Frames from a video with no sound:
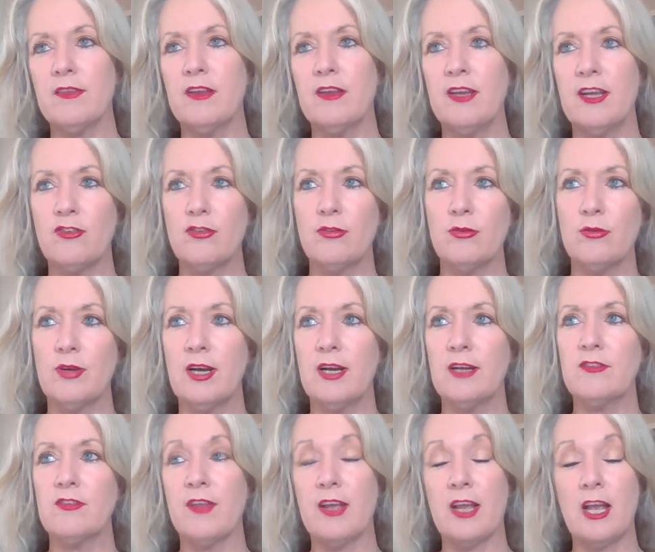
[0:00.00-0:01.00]
They're National
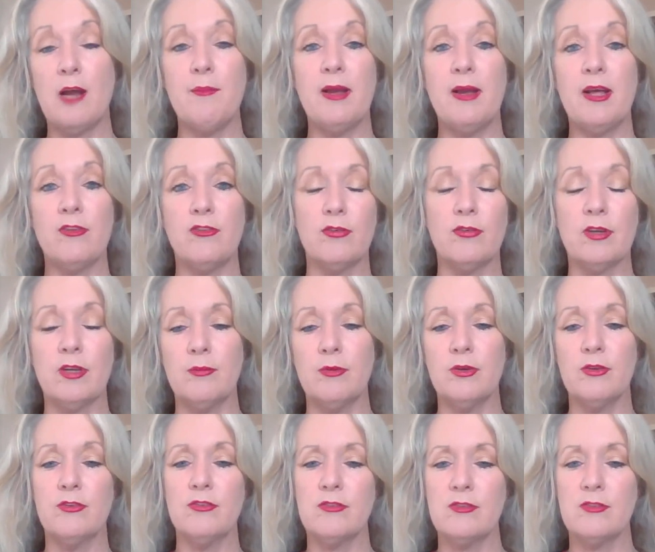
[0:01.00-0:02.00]
Guard, so they come out during
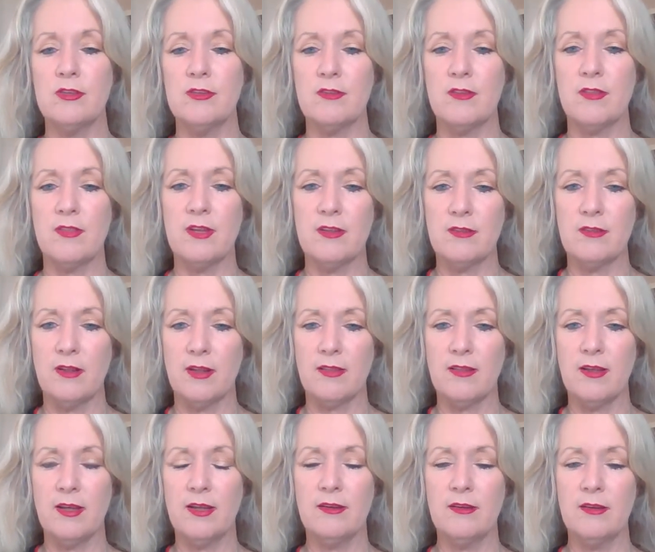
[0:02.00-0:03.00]
emergencies and things like
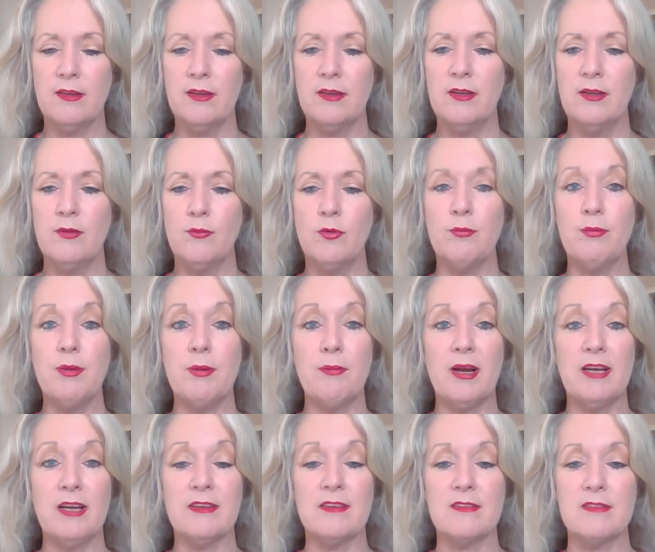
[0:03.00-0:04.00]
that, would be
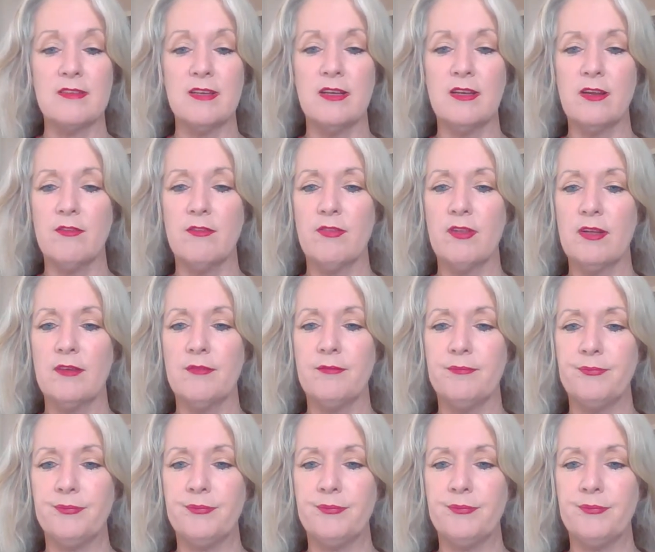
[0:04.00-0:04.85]
my understanding of that.